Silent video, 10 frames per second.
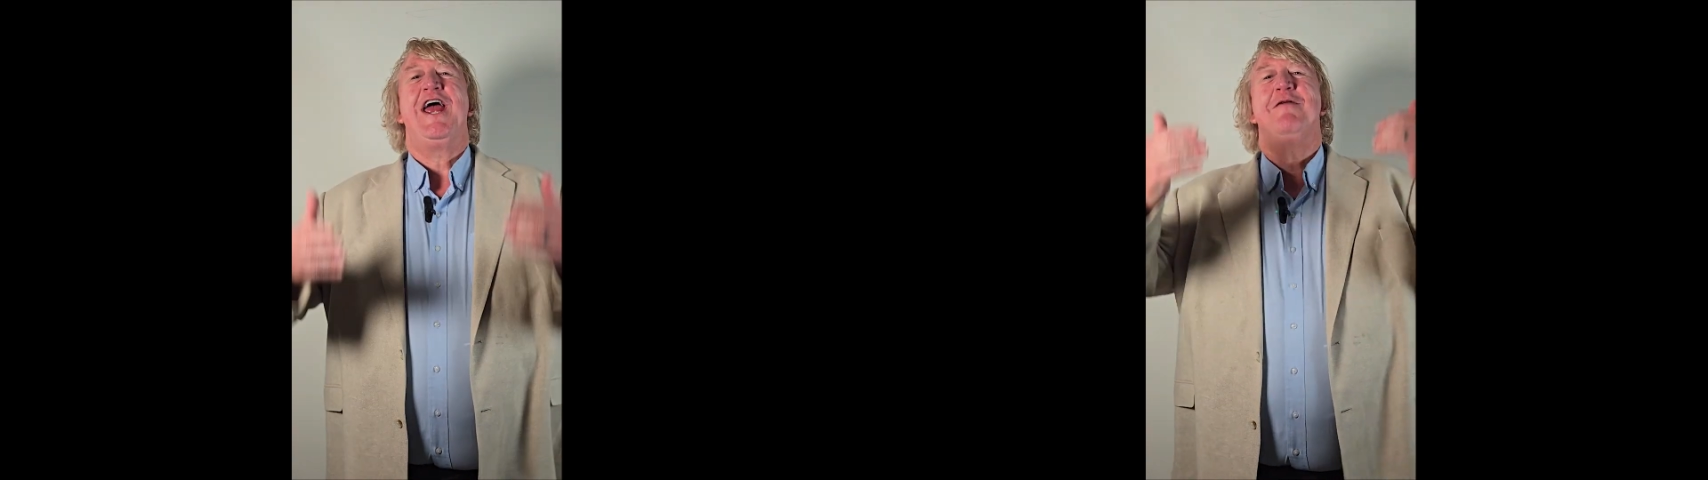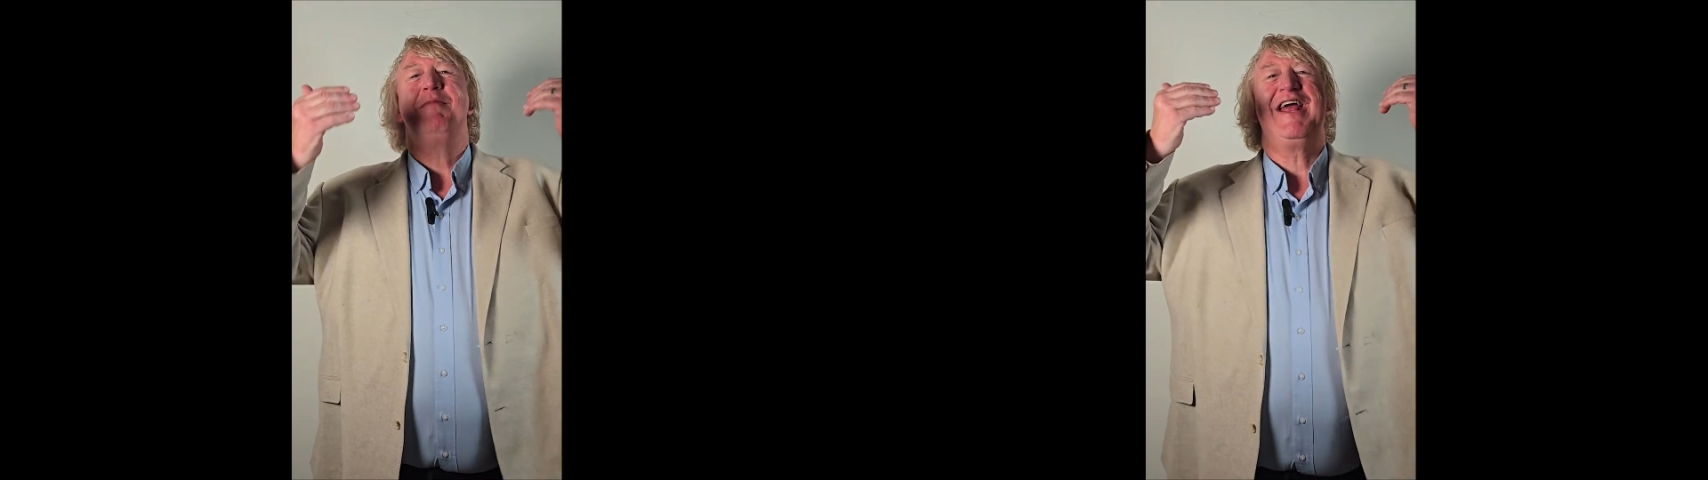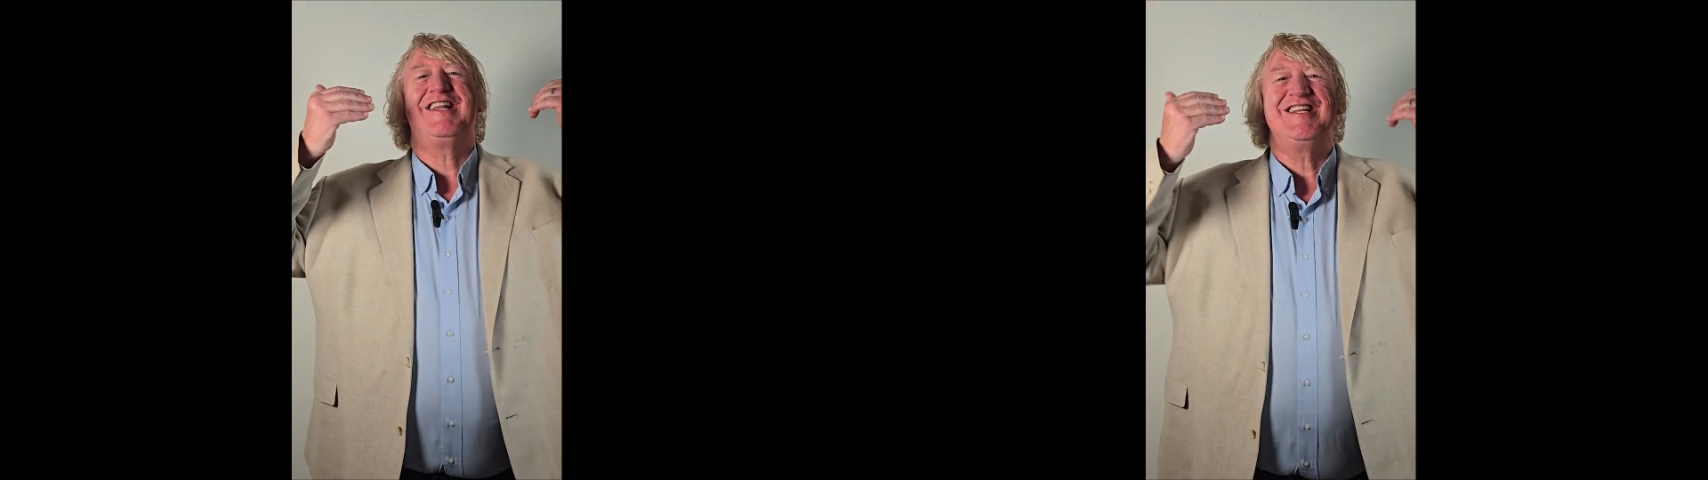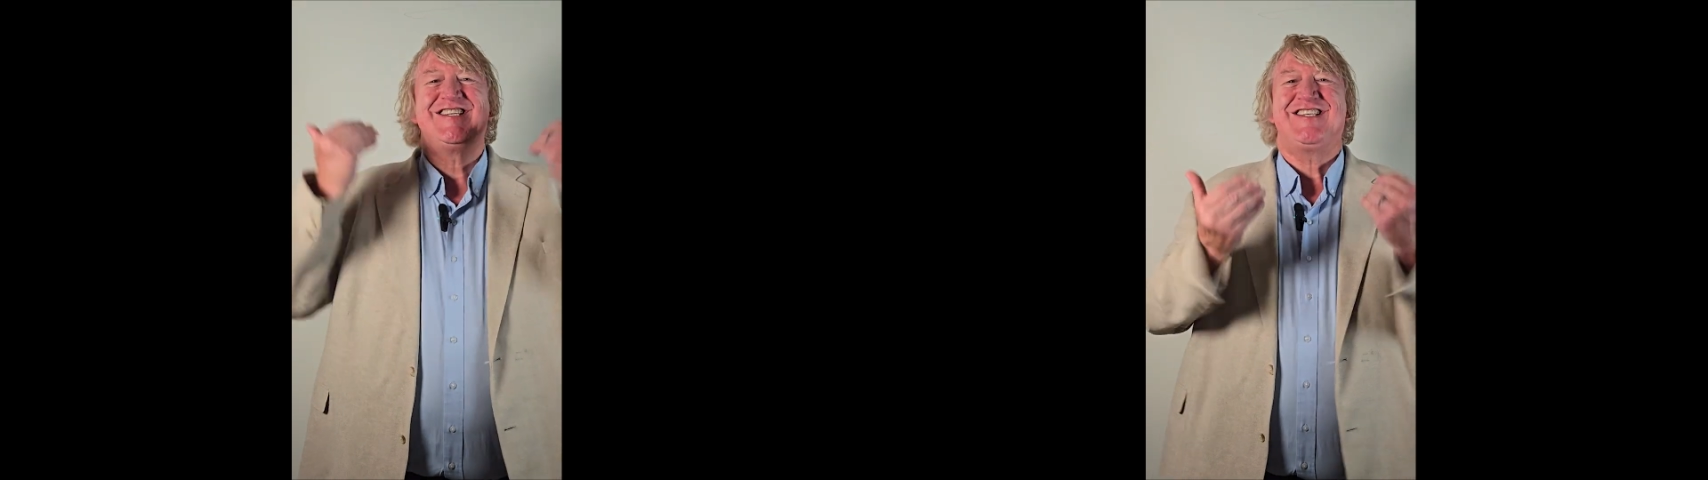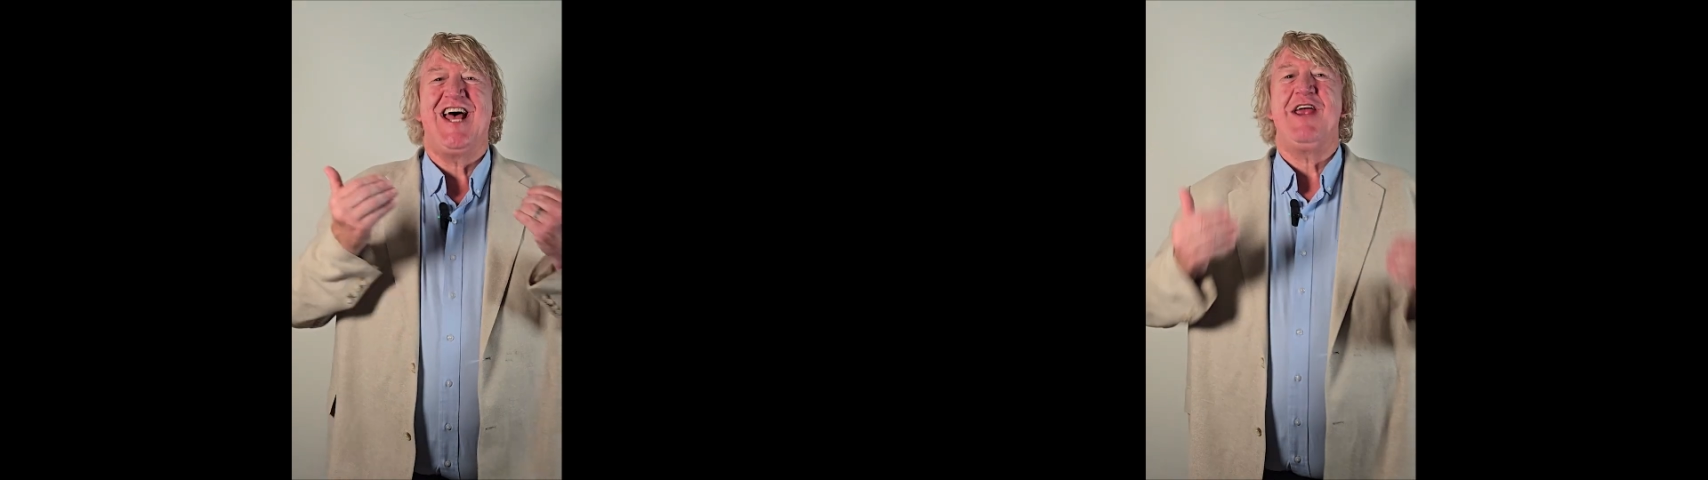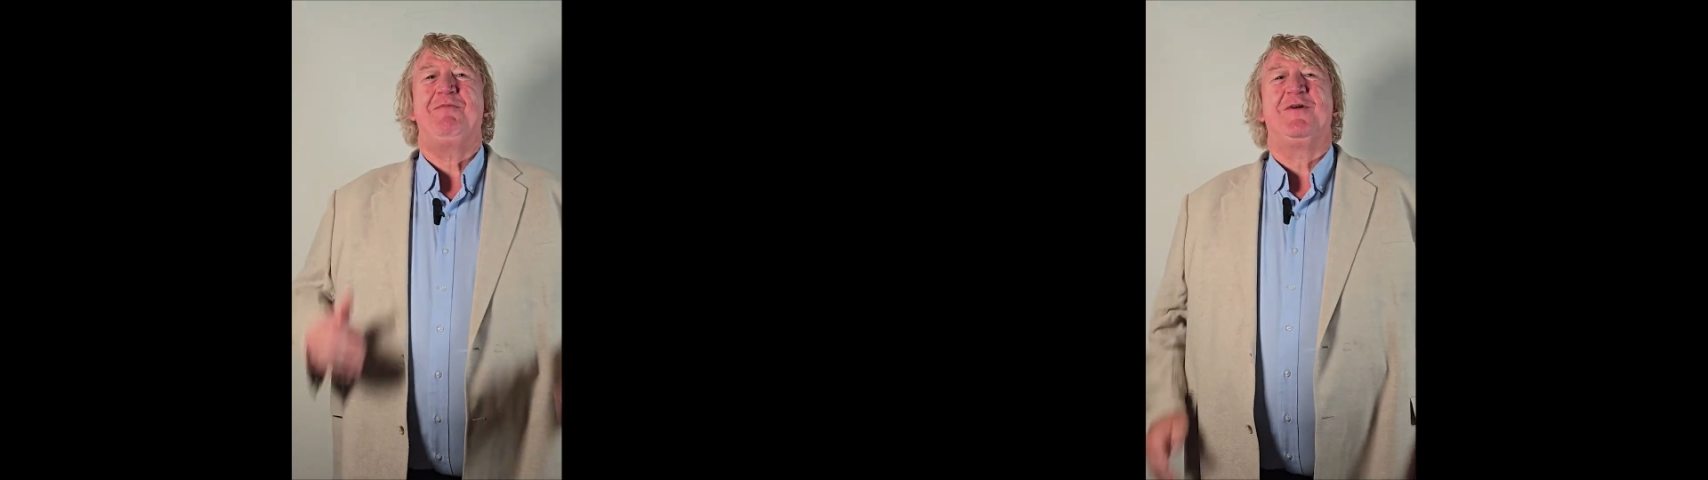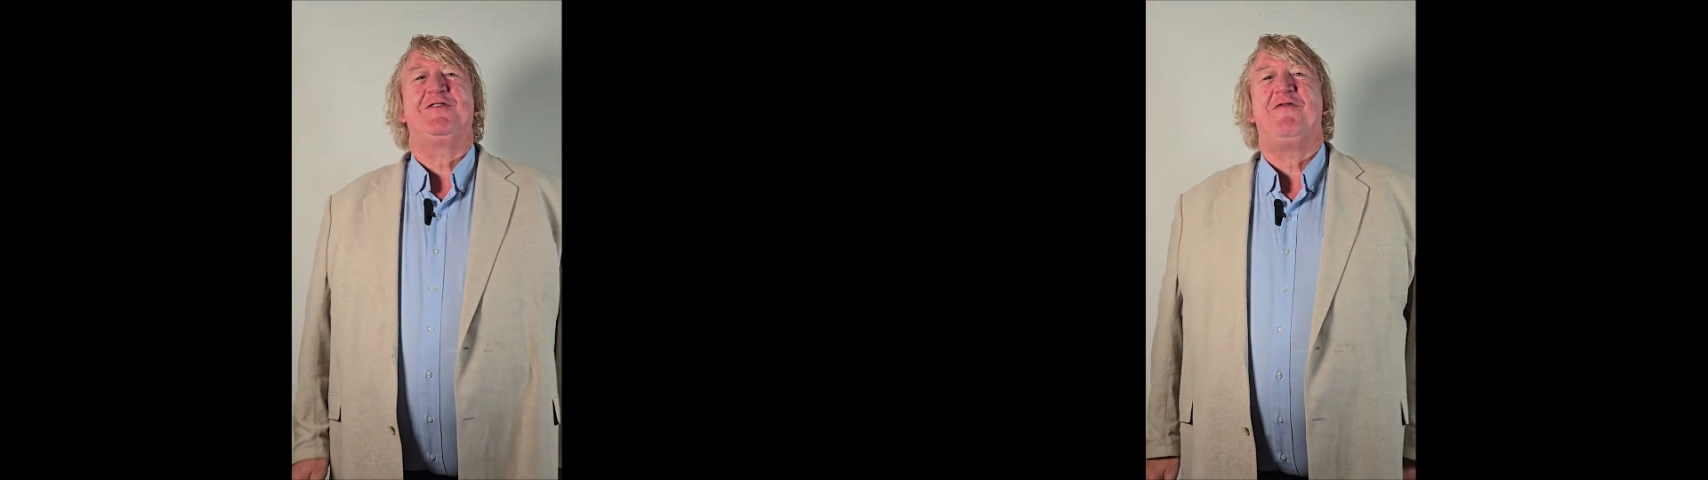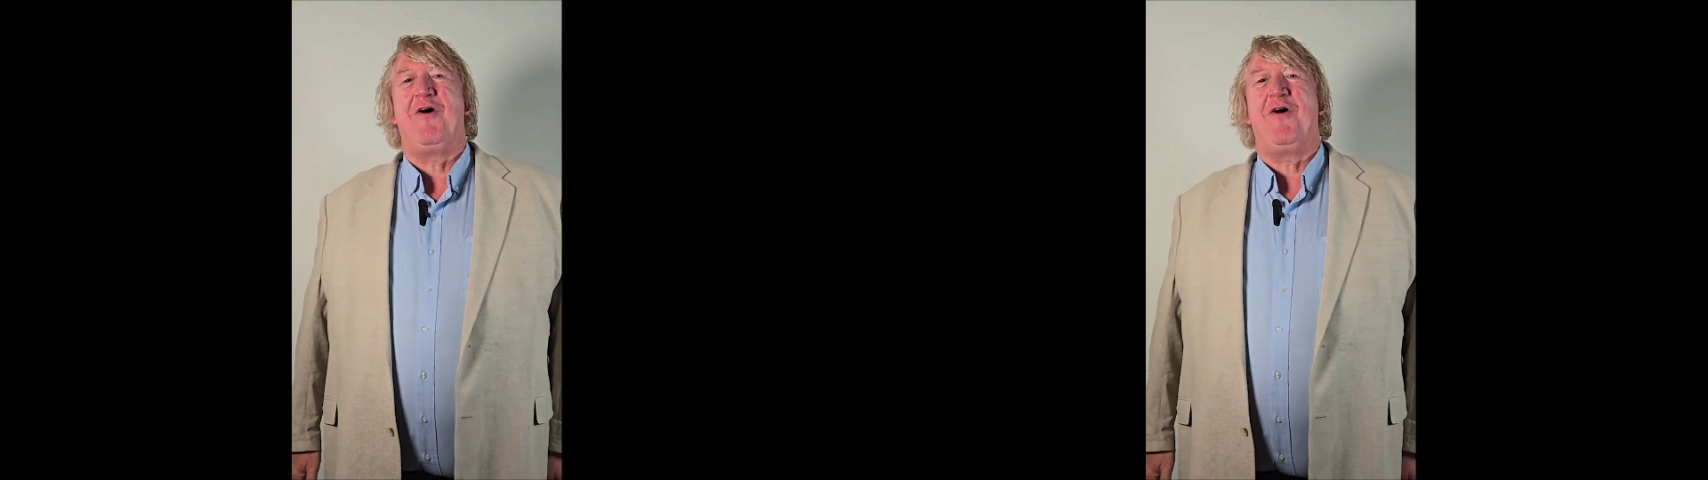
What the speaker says: and make disciples